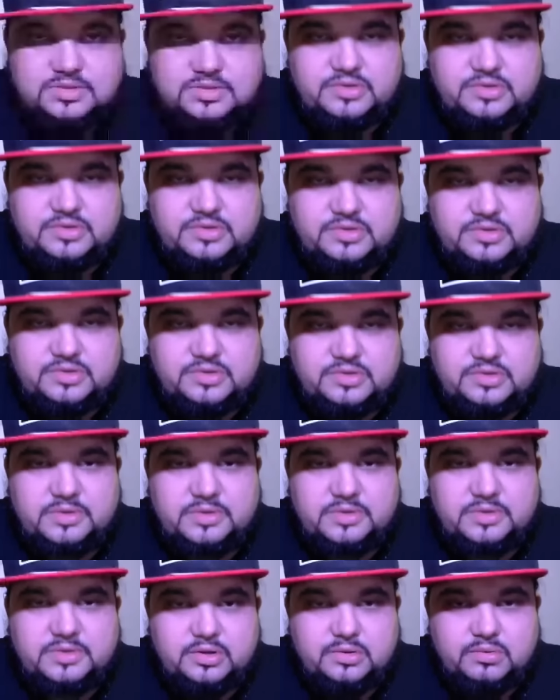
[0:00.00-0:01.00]
you guys can let me
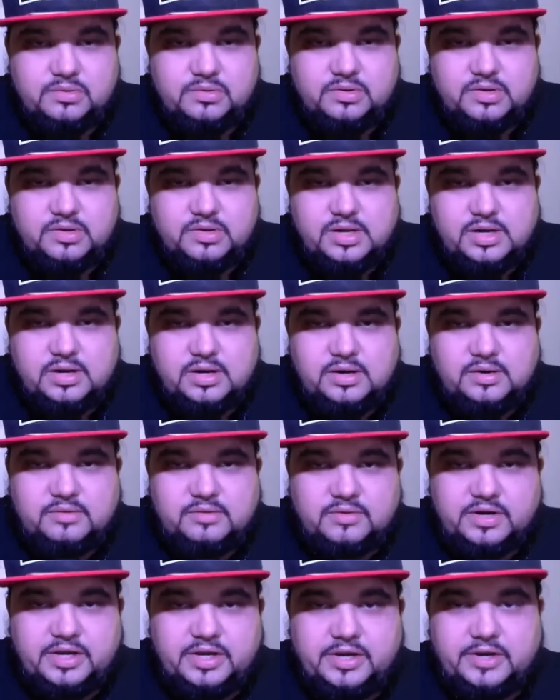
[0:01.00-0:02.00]
know
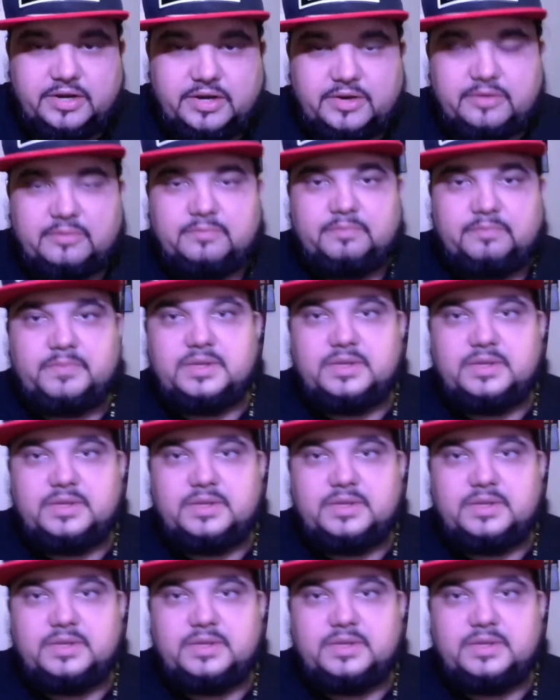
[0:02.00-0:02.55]
right here.